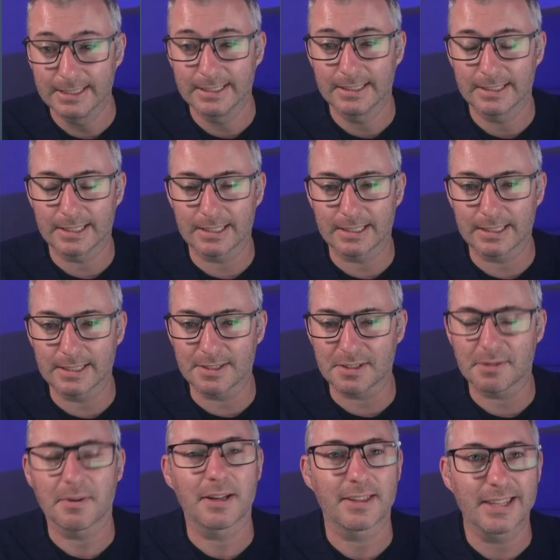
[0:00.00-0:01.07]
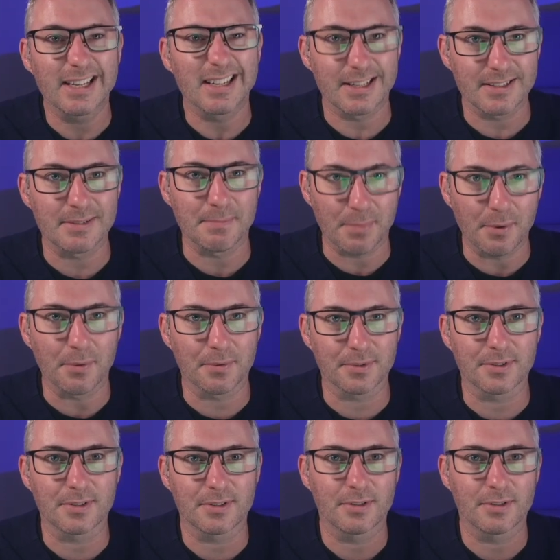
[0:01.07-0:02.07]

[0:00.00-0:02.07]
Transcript: And so I think it is important